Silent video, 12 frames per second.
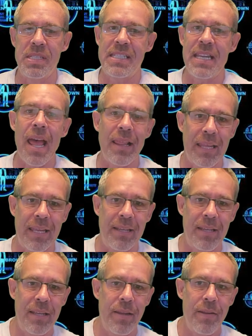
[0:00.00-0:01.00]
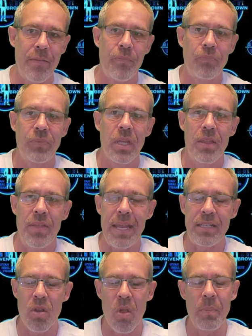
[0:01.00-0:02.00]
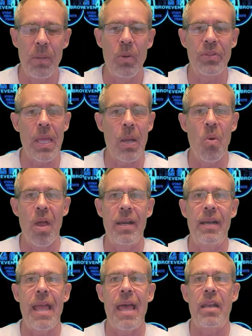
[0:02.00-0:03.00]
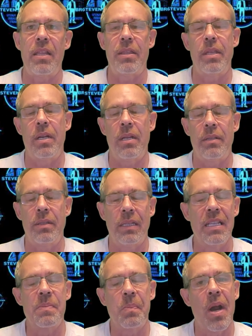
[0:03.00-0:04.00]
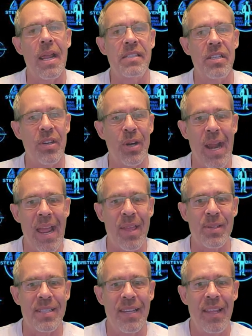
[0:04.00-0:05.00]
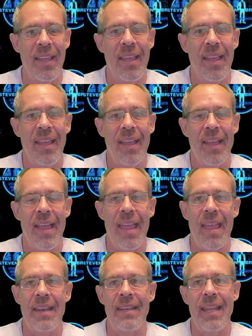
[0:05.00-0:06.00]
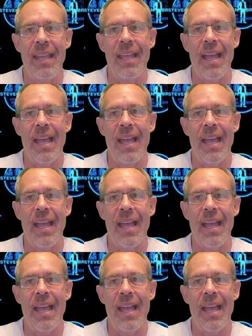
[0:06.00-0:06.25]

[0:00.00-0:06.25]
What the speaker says: selling, they told me what they wanted out of the list price of their house, and